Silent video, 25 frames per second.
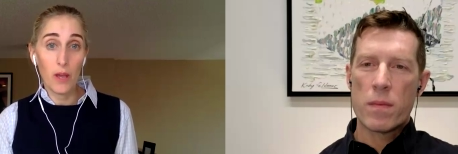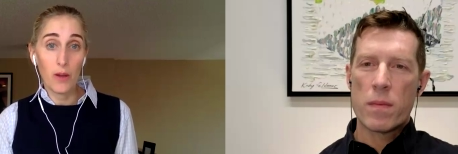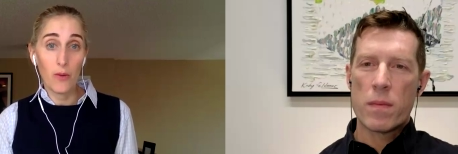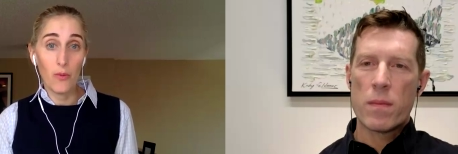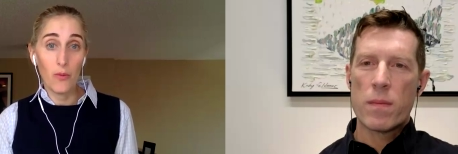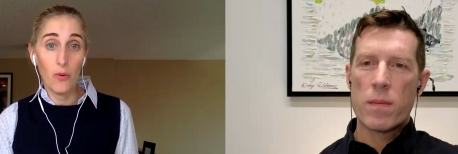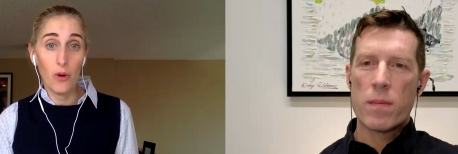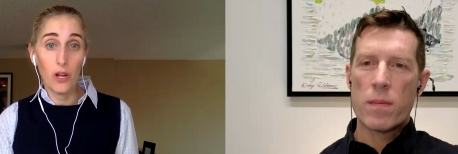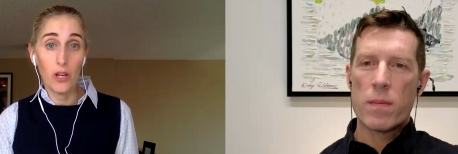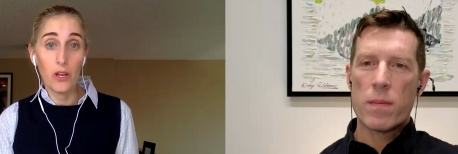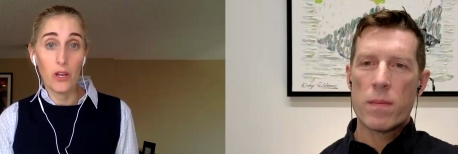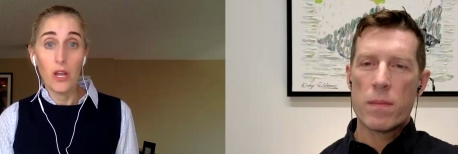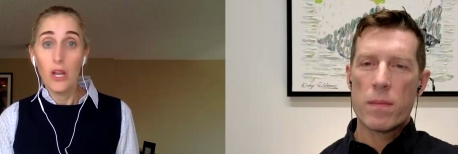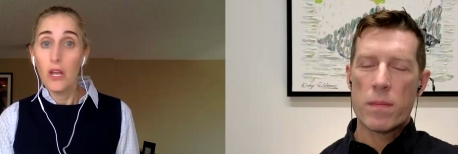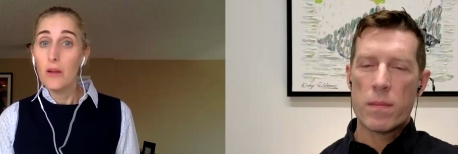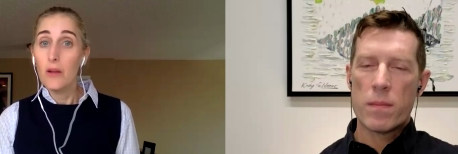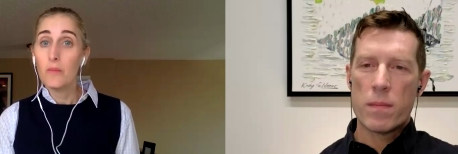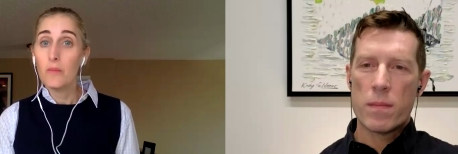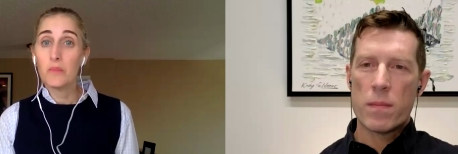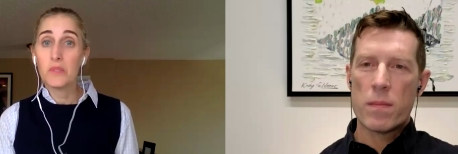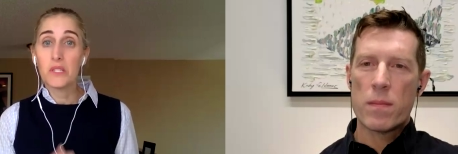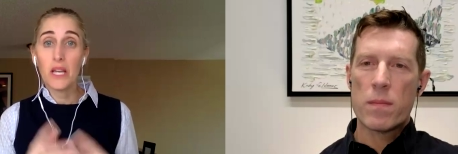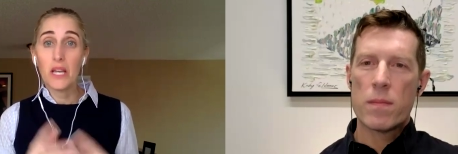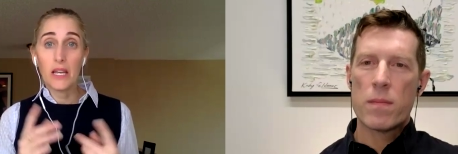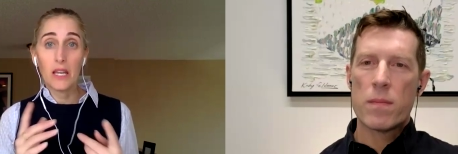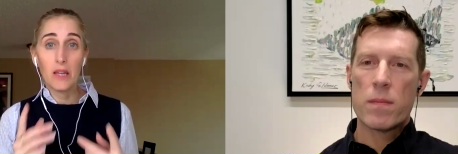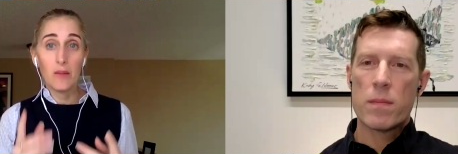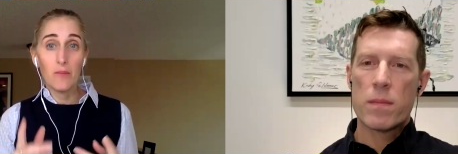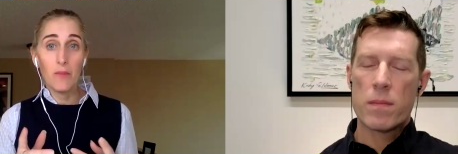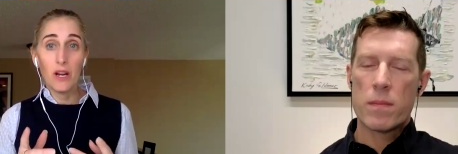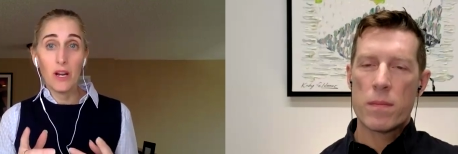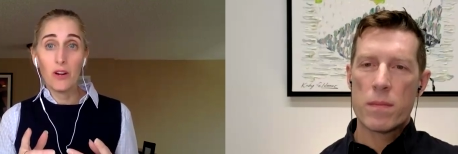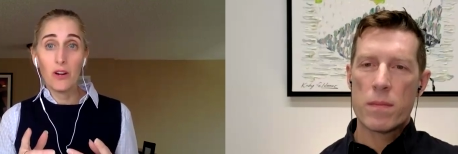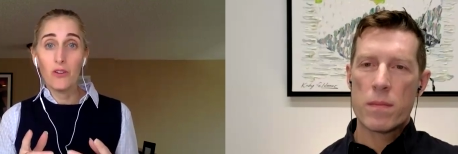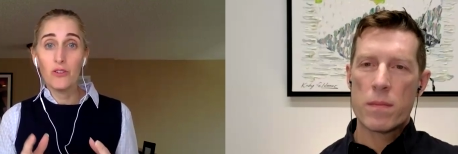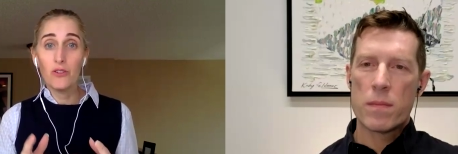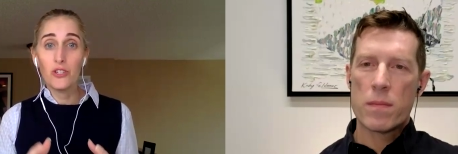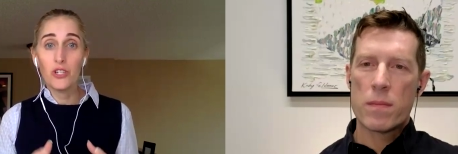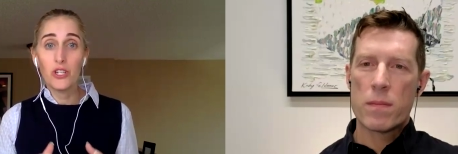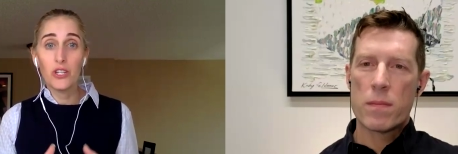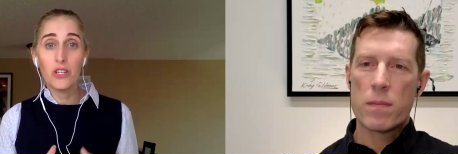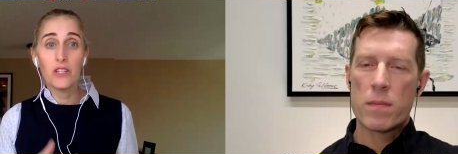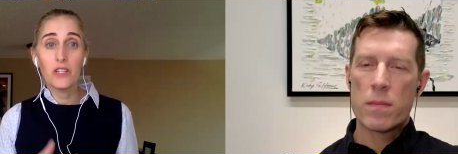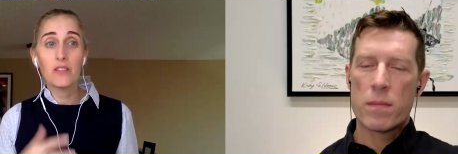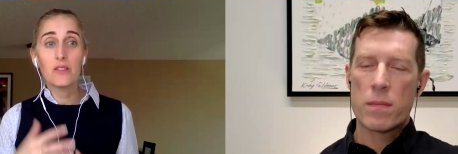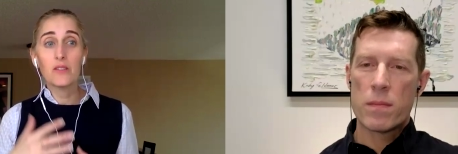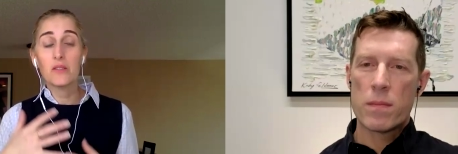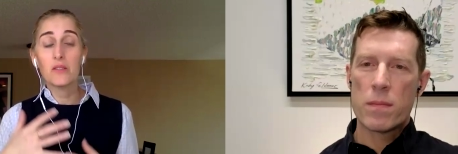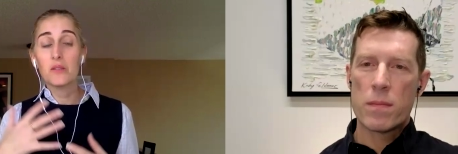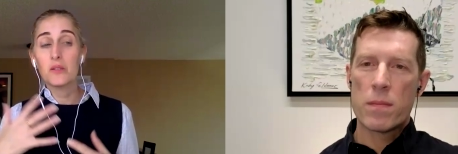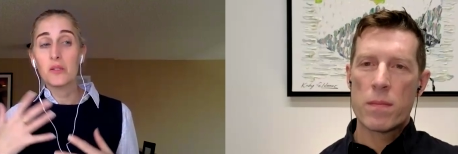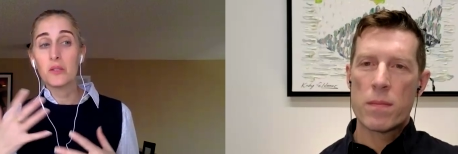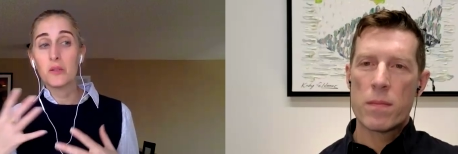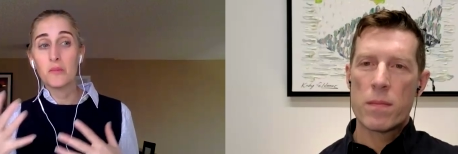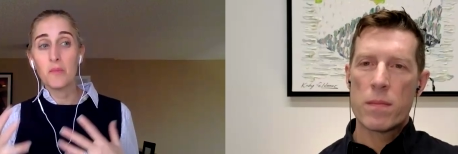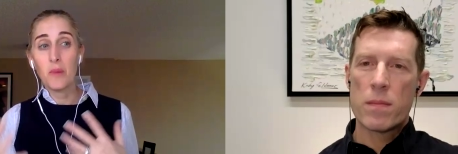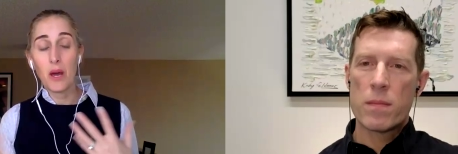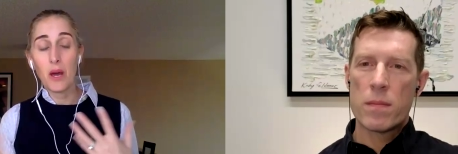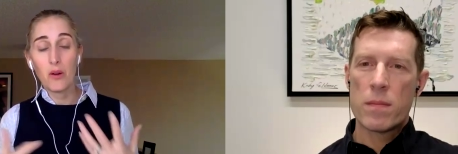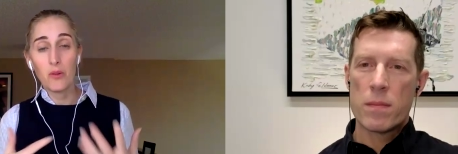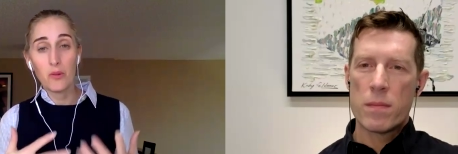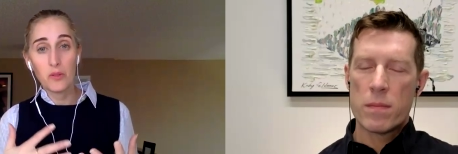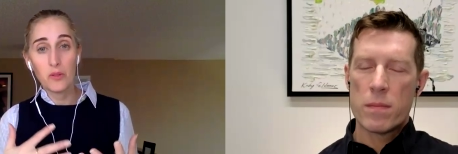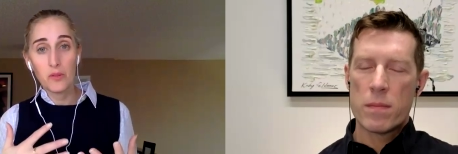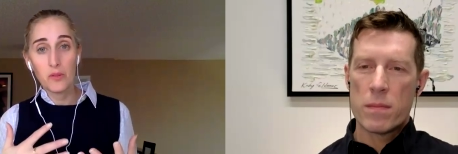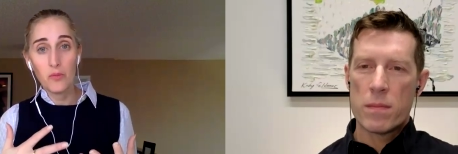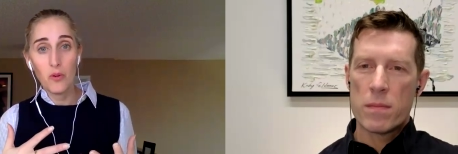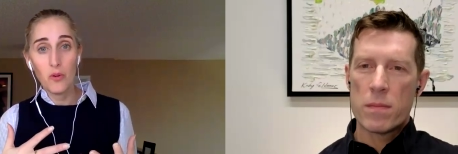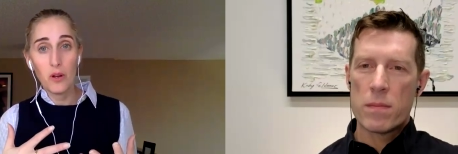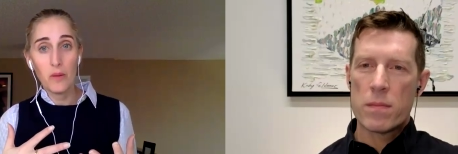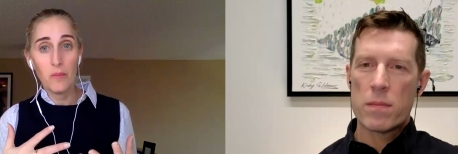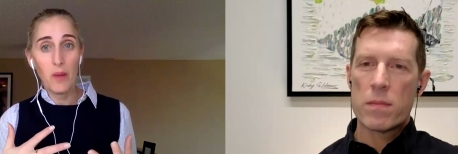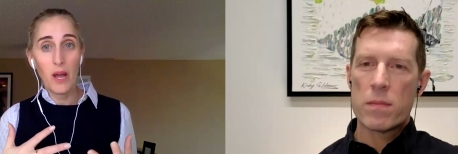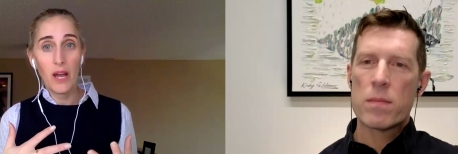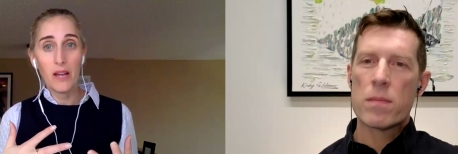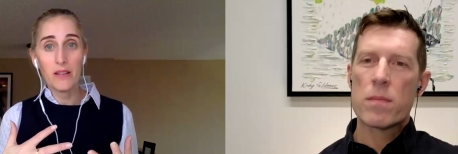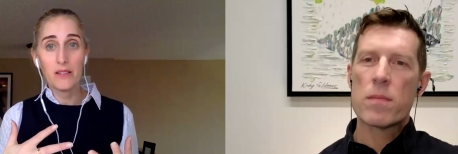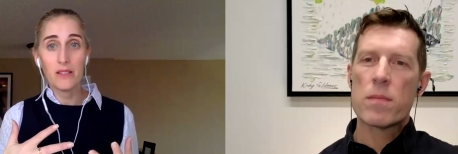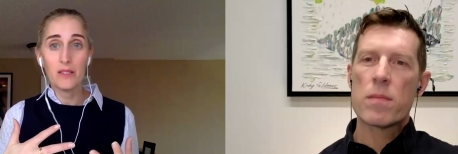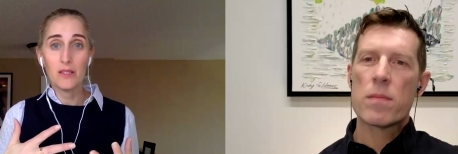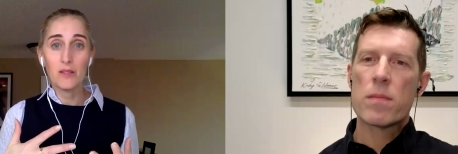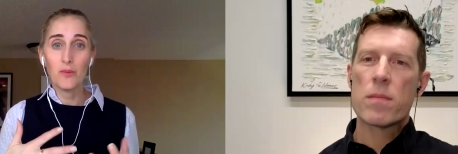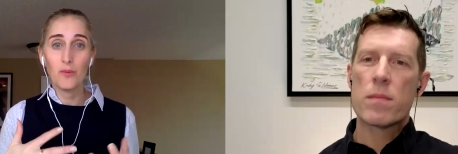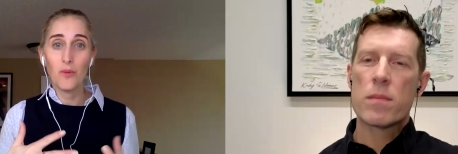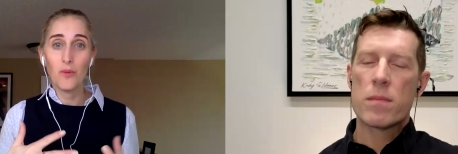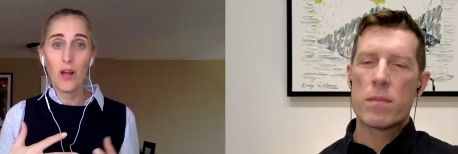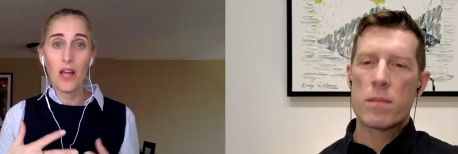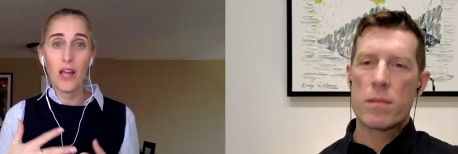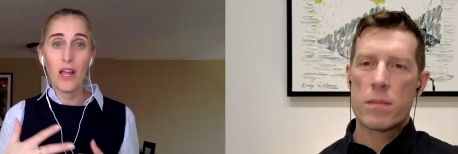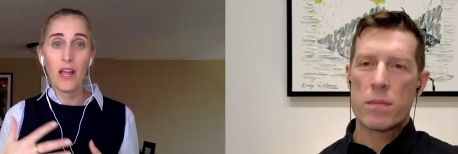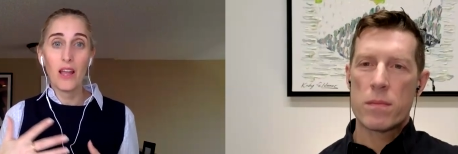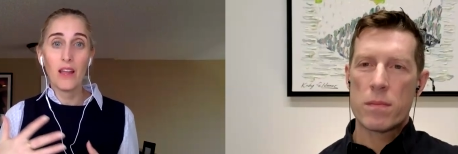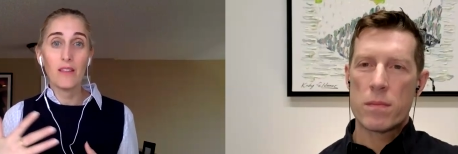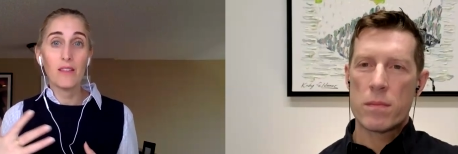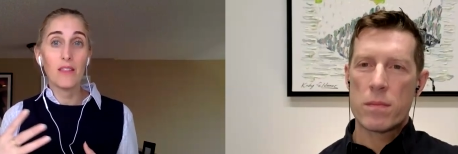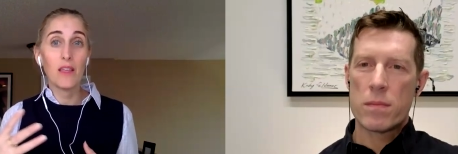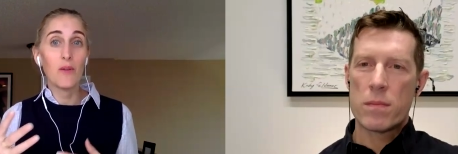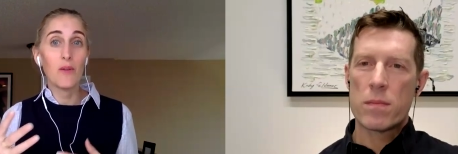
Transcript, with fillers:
Speaker 1: big one second marriages spouse one passes away